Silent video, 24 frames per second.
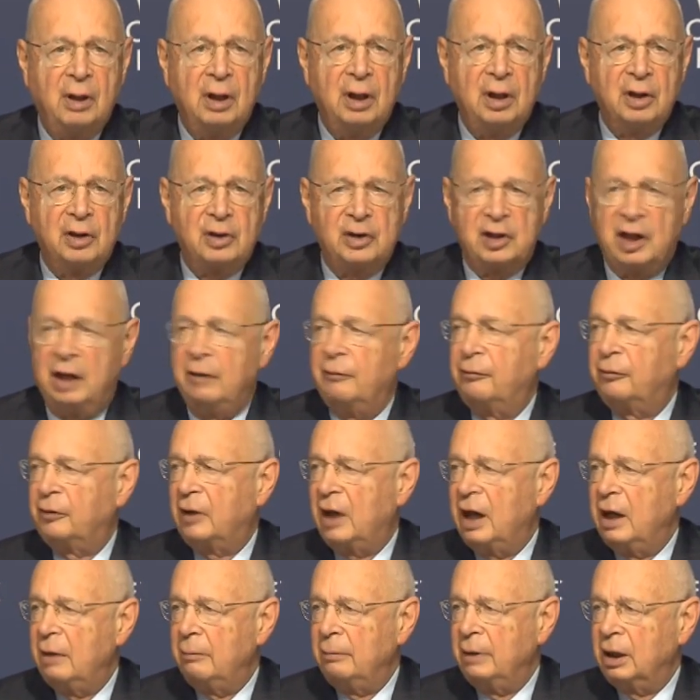they're going to
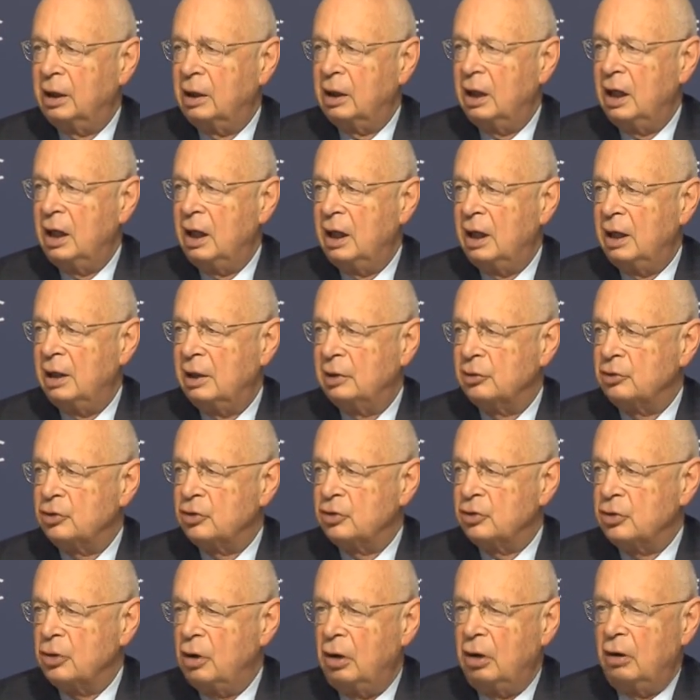be the terrible
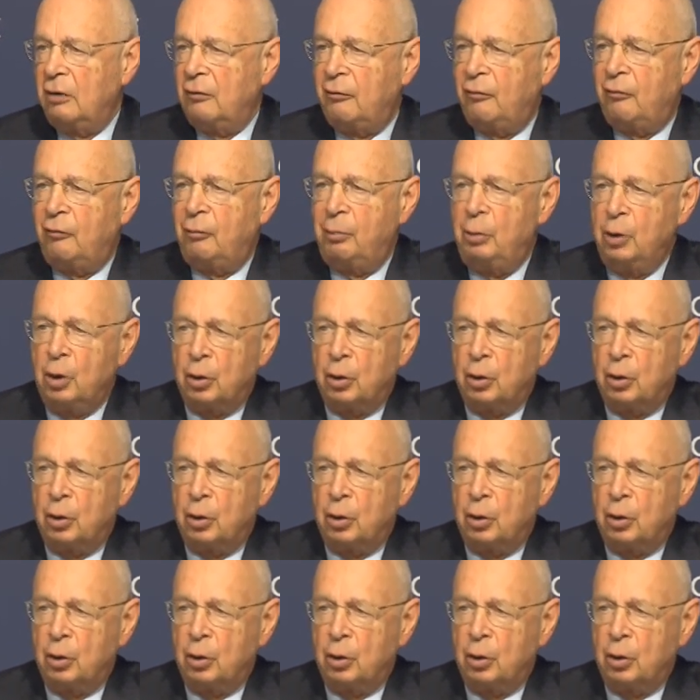parents, right?